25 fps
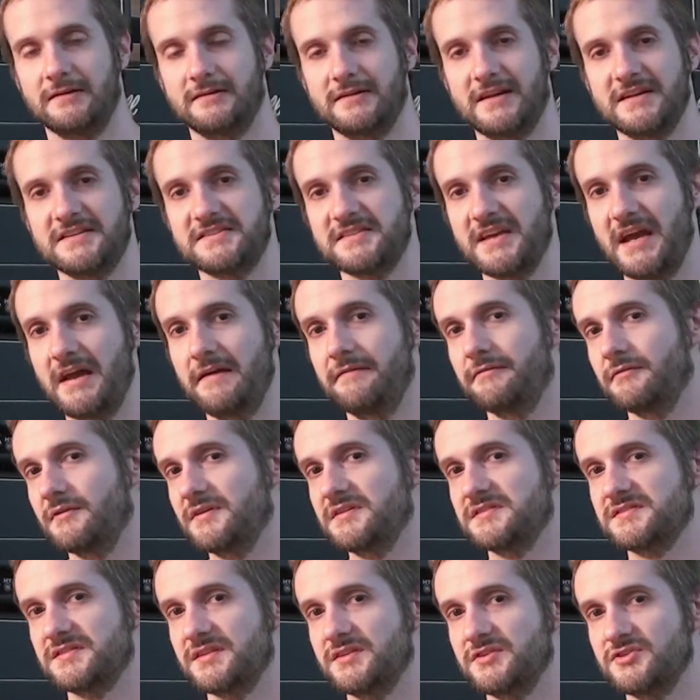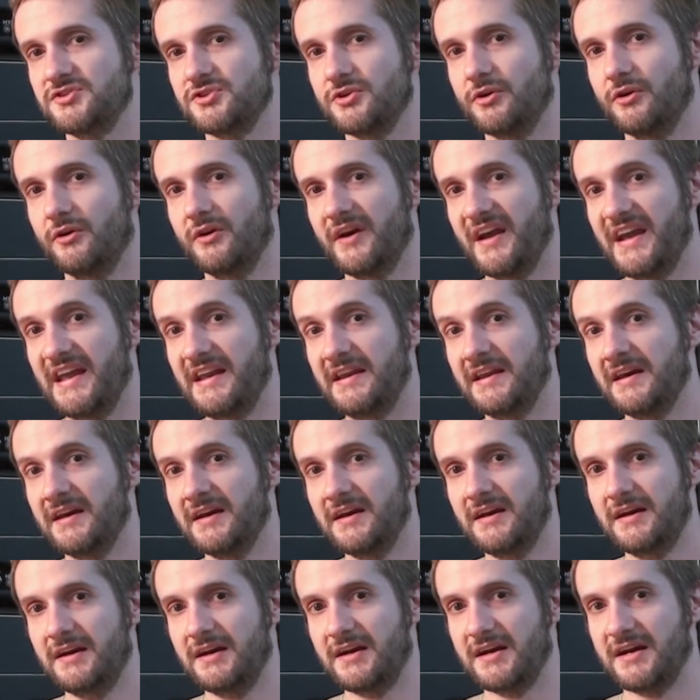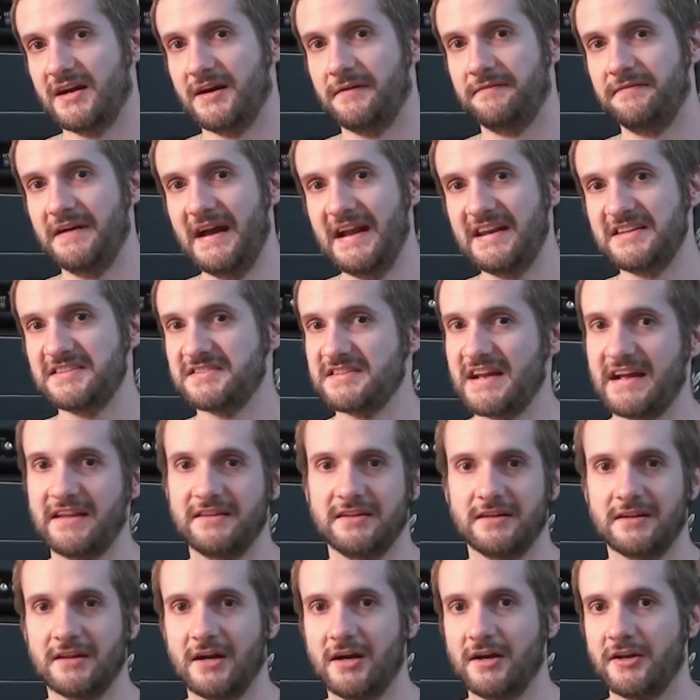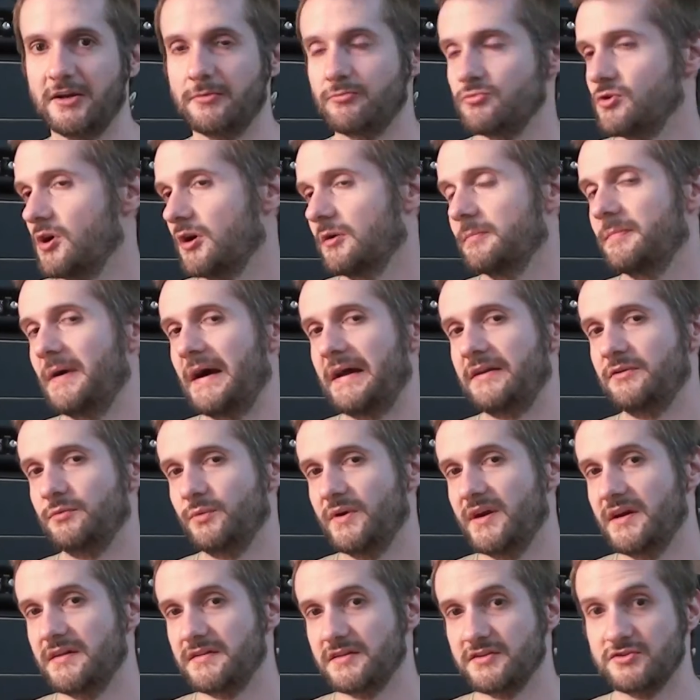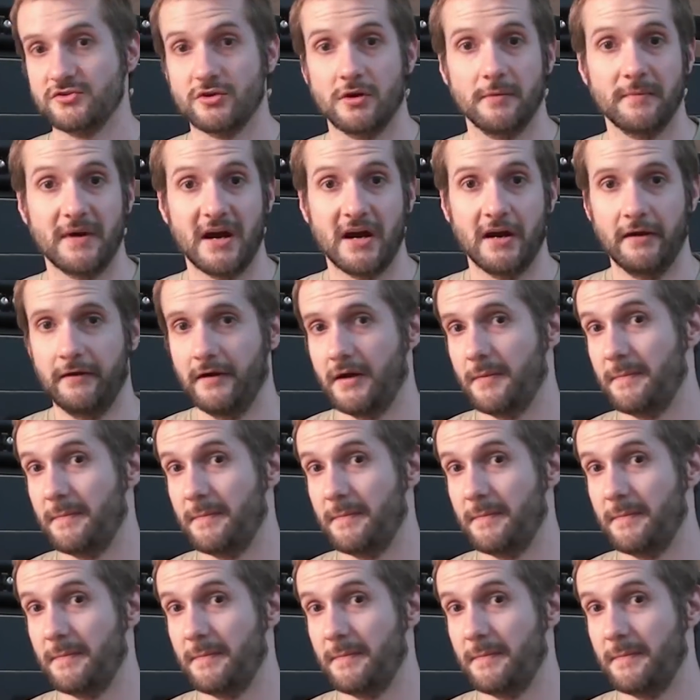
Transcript: Let's say for instance you're in a fairly standard lineup rock band with a drummer,